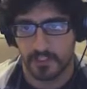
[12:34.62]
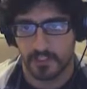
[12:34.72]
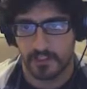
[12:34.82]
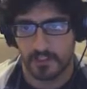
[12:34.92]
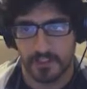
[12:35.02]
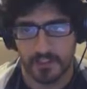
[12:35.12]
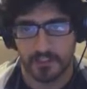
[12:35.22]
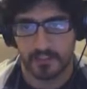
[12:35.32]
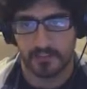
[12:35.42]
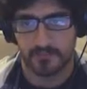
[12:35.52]
And
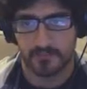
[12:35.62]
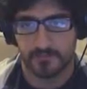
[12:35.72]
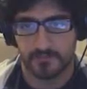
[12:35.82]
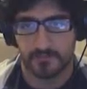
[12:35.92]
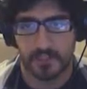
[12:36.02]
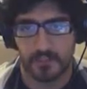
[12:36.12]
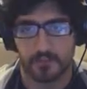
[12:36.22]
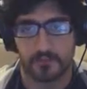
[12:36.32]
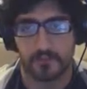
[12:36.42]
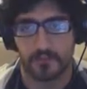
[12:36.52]
I also
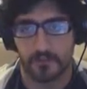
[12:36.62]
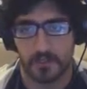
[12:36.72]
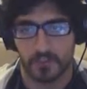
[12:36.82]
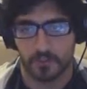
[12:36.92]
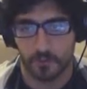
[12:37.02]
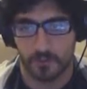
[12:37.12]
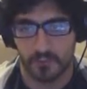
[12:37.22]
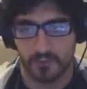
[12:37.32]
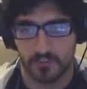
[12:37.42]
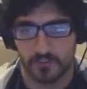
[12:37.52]
learned about Twitch. I
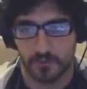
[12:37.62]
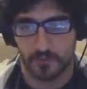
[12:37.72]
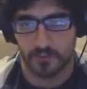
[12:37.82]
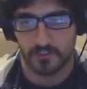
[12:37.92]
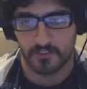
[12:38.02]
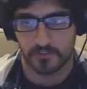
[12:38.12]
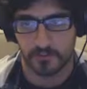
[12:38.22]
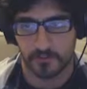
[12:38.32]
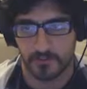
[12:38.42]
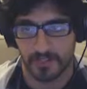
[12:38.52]
started watching some people
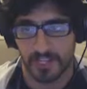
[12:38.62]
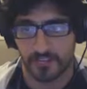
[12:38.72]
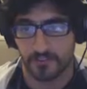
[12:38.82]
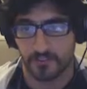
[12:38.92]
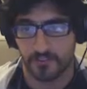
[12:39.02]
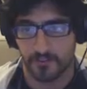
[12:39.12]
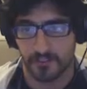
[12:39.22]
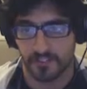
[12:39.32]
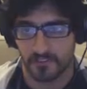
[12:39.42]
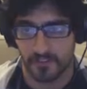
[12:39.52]
live streaming,
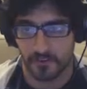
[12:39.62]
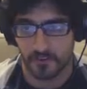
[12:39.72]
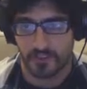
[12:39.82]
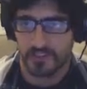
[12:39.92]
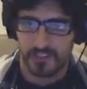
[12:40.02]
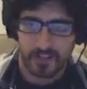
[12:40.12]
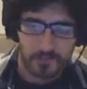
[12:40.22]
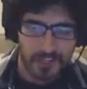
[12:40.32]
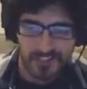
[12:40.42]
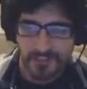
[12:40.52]
so I'm kind of
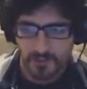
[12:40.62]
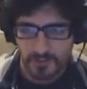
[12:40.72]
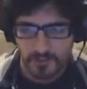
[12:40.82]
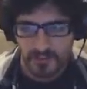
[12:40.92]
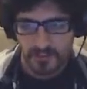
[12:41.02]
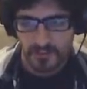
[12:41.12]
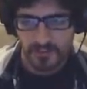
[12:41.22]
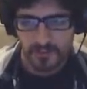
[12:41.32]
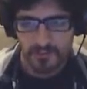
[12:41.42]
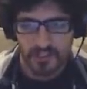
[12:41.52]

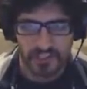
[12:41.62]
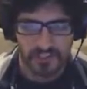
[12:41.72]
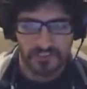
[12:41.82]
trying to do the